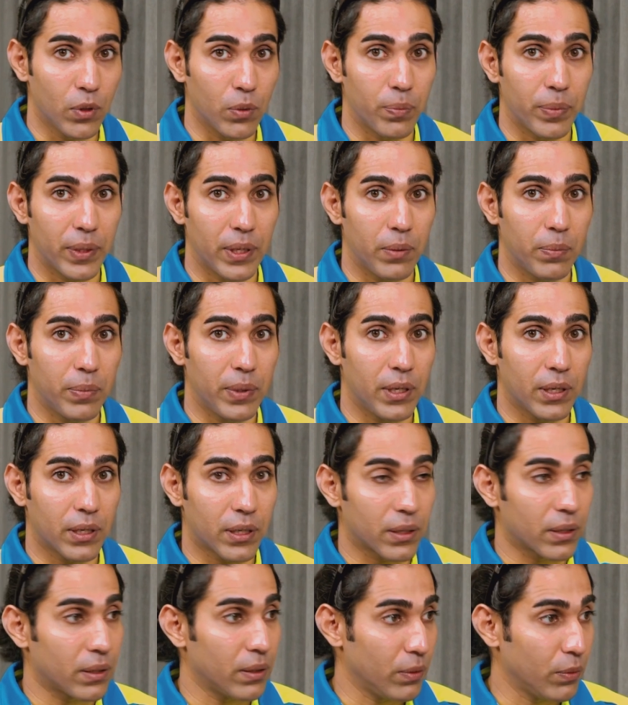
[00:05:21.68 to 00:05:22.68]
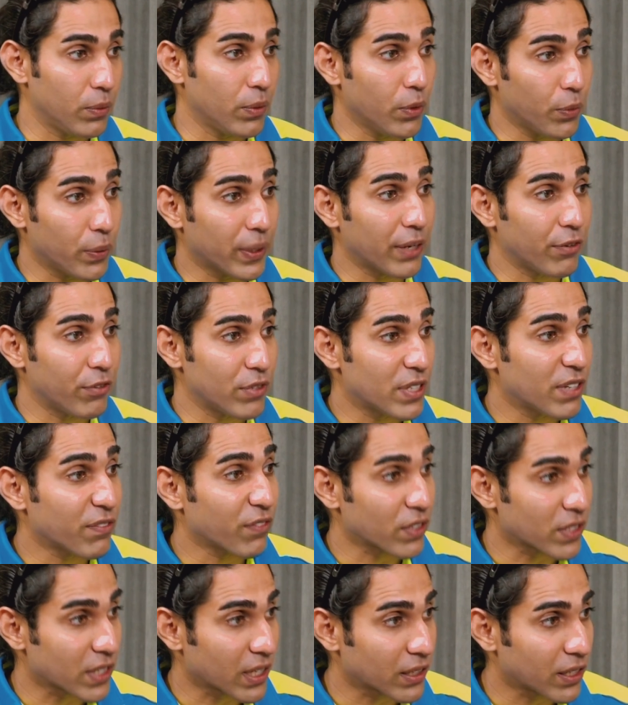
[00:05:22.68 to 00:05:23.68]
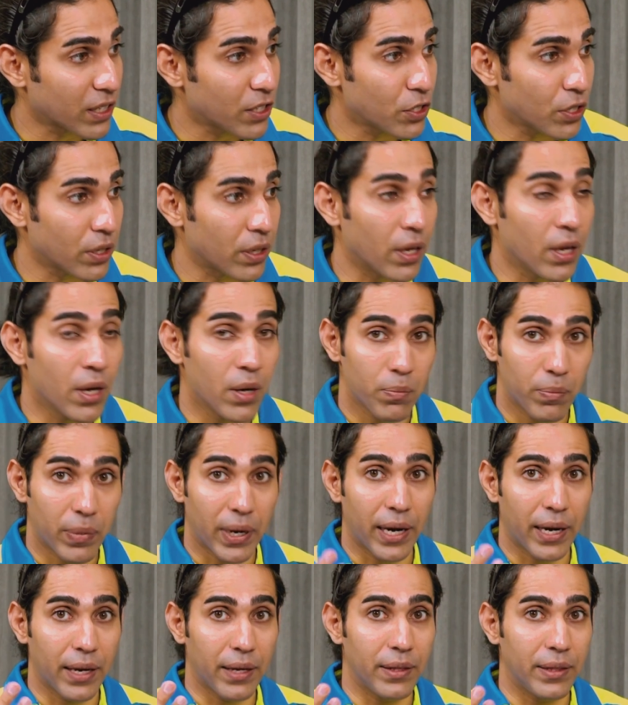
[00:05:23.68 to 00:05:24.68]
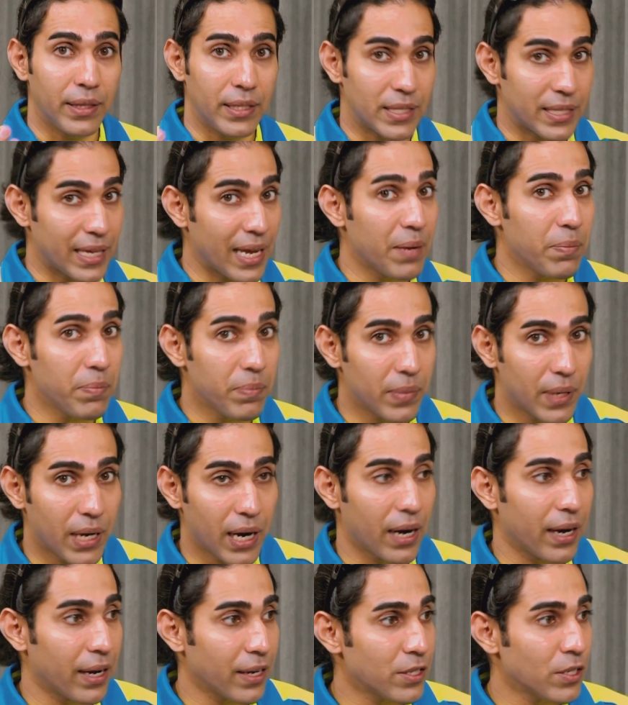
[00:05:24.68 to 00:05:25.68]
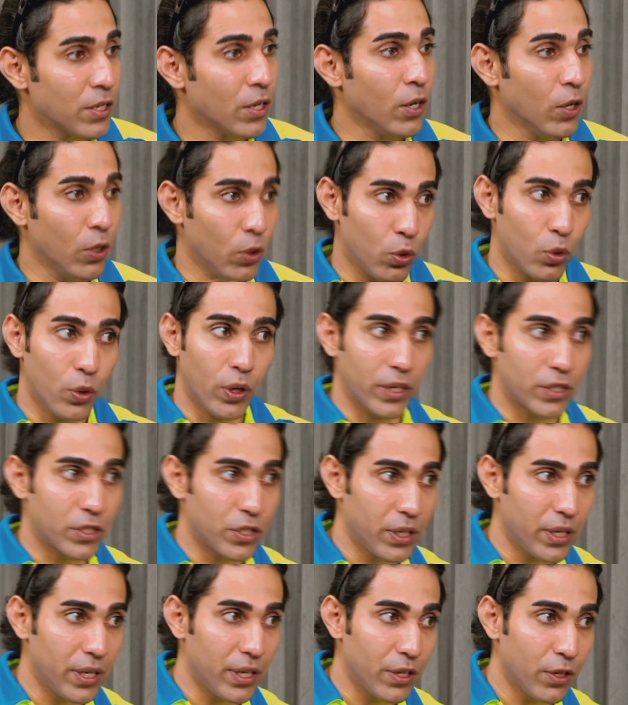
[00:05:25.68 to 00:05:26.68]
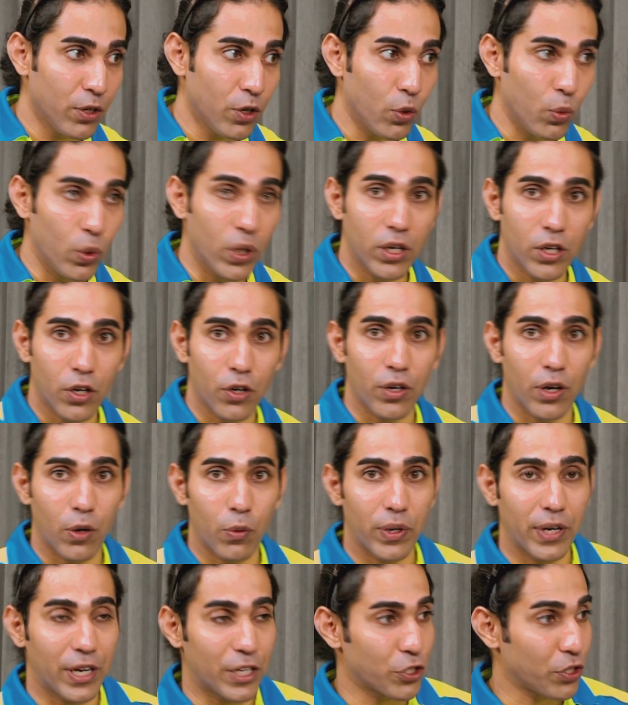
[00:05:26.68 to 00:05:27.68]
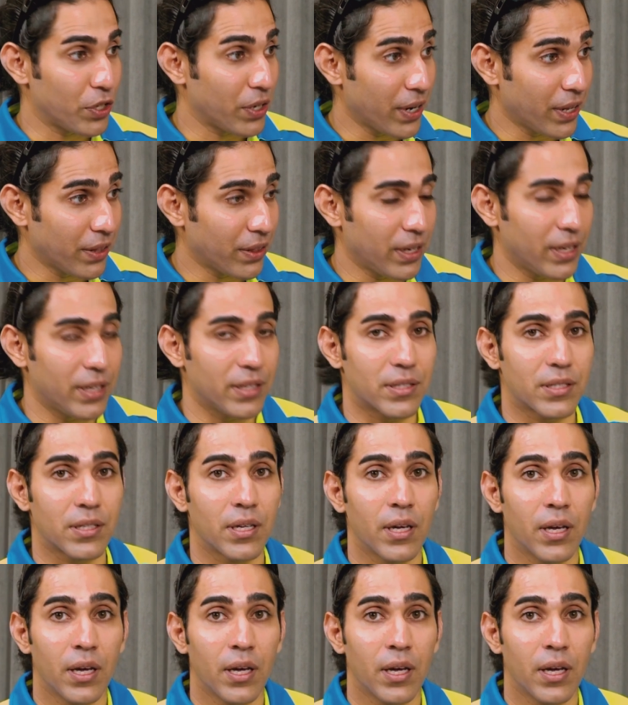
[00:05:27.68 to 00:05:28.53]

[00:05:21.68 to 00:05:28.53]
we can receive consultation by the same guys who actually work on our national athletes.